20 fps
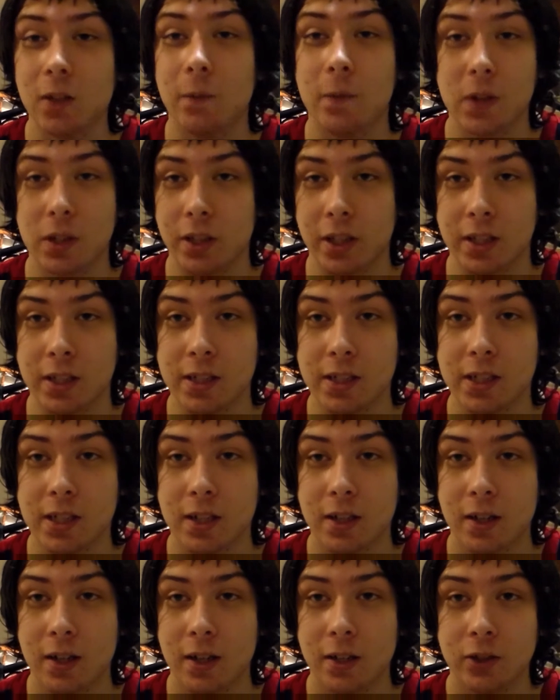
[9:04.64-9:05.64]
the
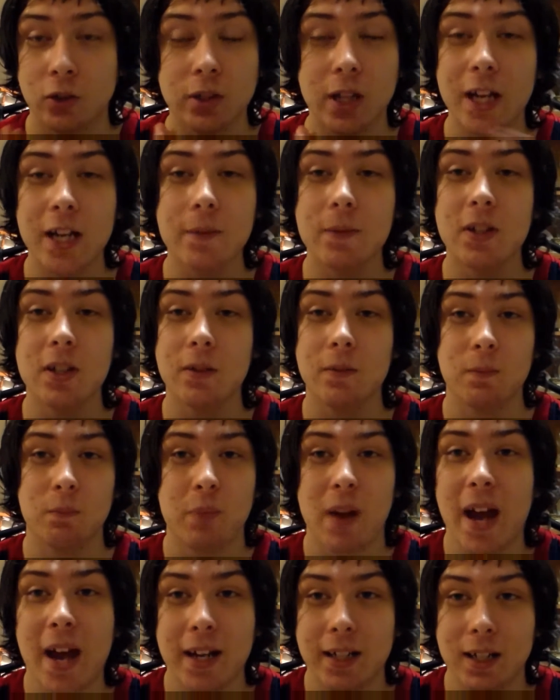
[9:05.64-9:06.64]
villains. They're not even
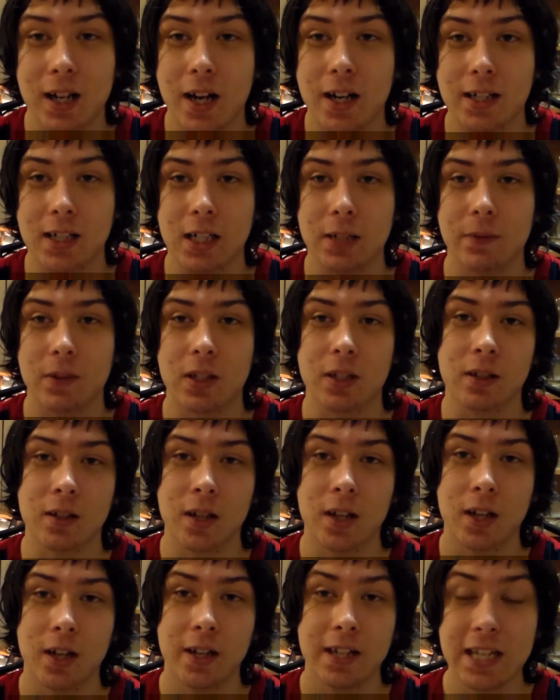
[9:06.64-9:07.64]
bad guys, even.
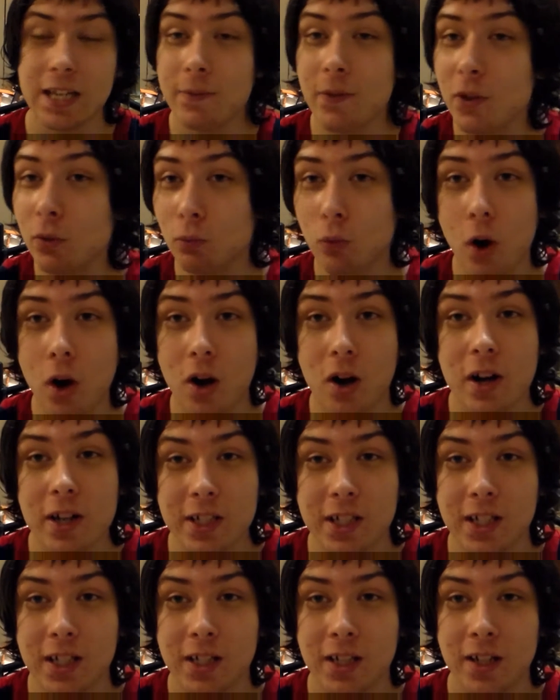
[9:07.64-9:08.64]
Even
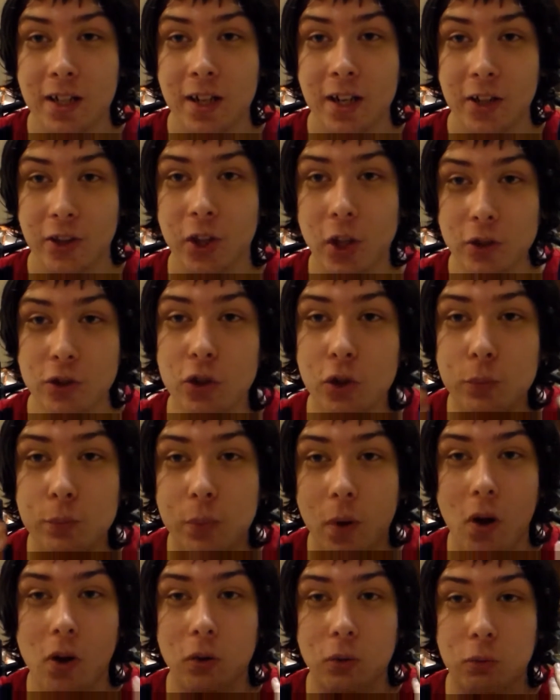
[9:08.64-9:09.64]
Ross.
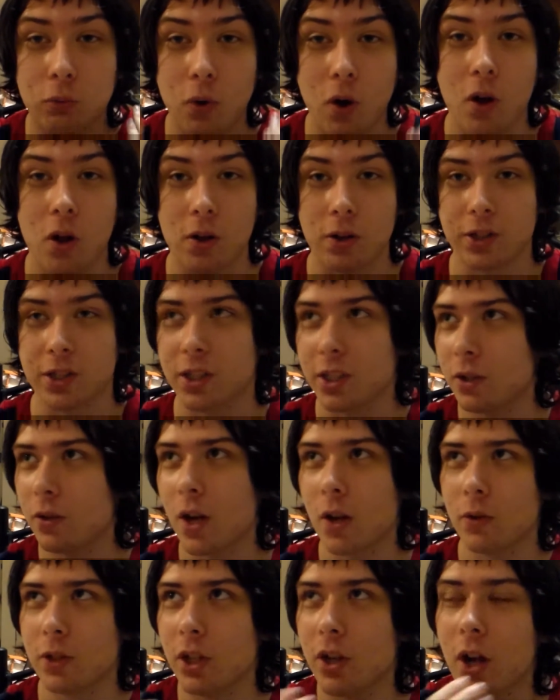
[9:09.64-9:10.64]
Thunderbolt Ross.
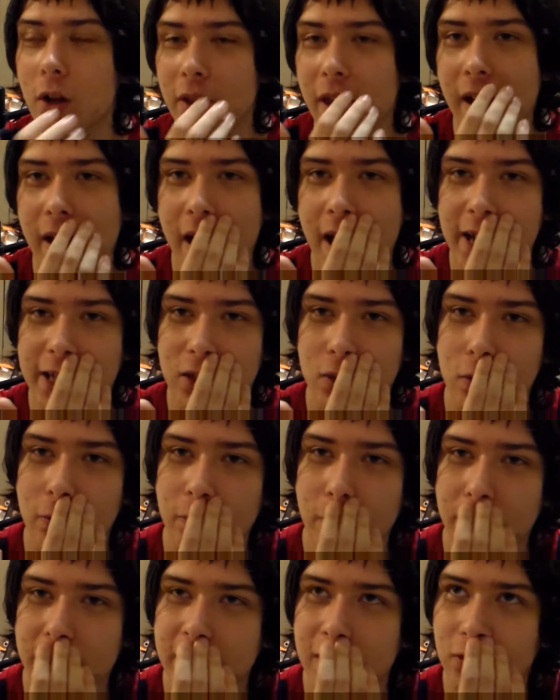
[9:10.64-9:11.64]
You know that
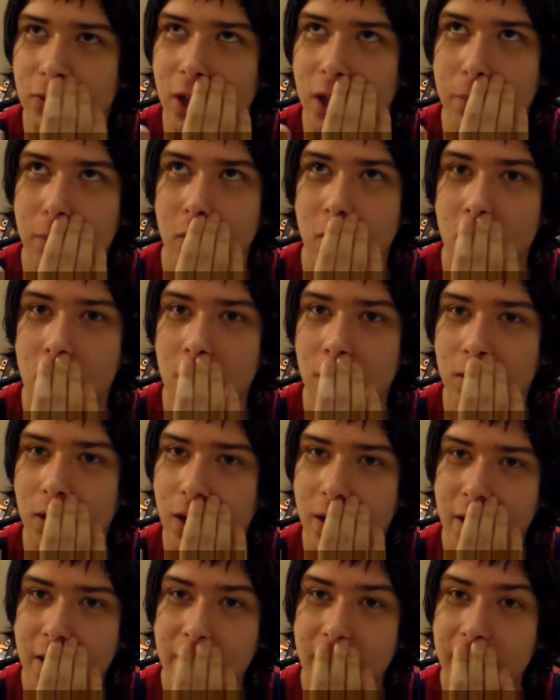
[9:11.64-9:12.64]
asshole from The Incredible
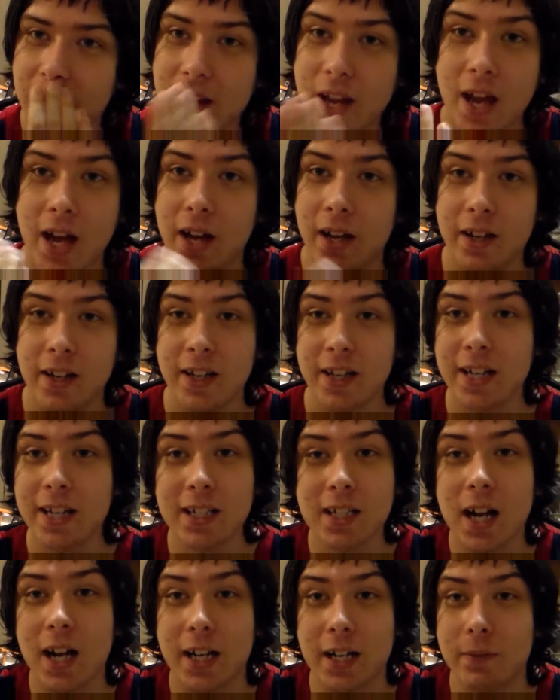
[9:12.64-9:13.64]
Hulk? Yeah,
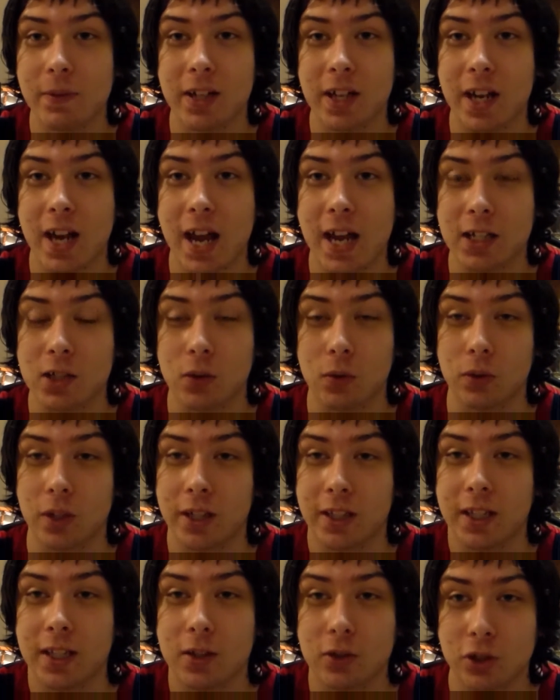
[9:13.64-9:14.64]
he's not even an asshole
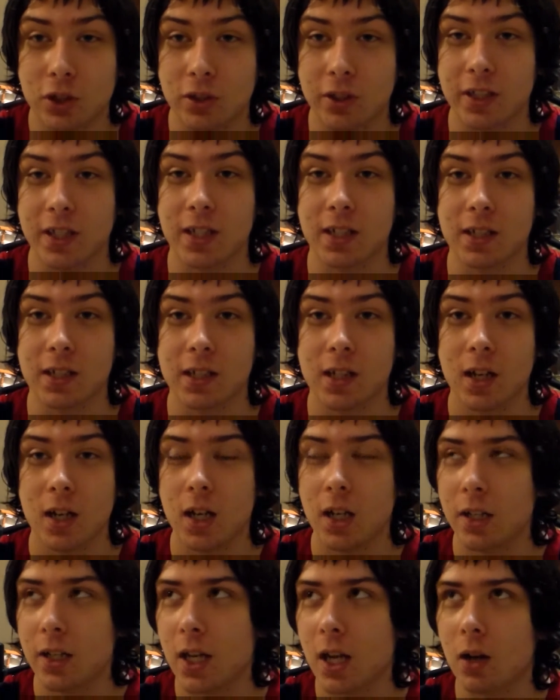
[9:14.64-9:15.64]
like he usually is.
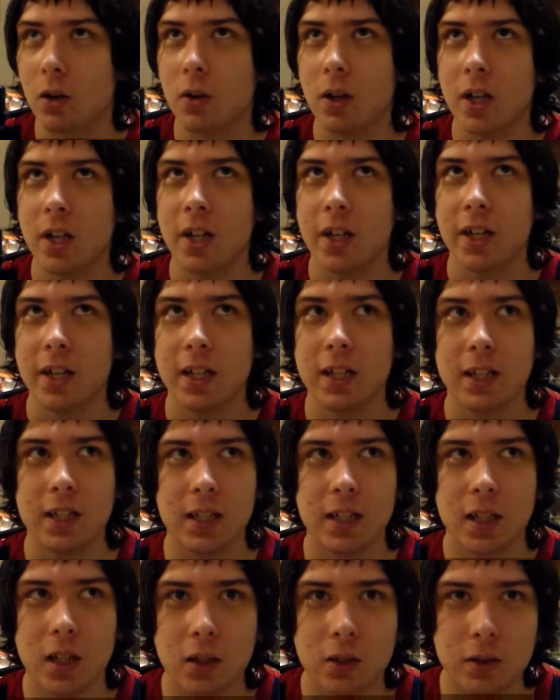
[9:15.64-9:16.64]
No.
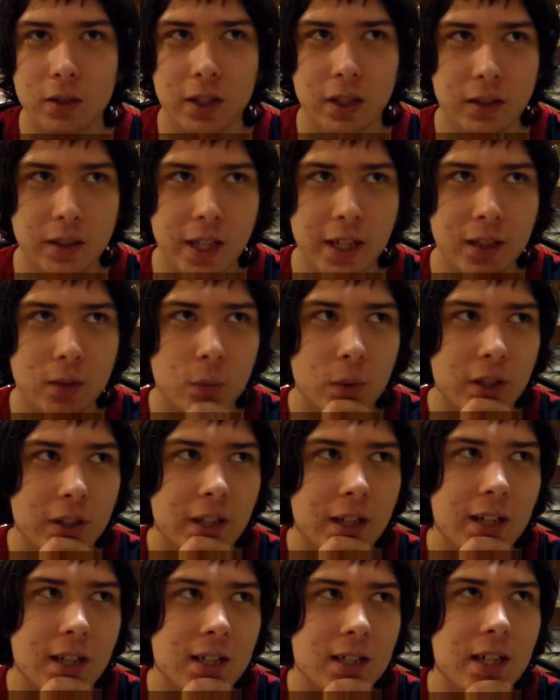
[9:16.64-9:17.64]
You know, the thing
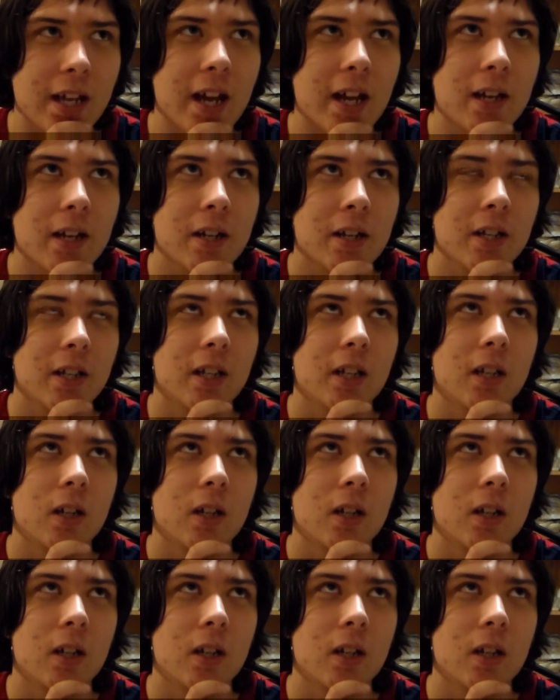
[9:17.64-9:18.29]
with it is that,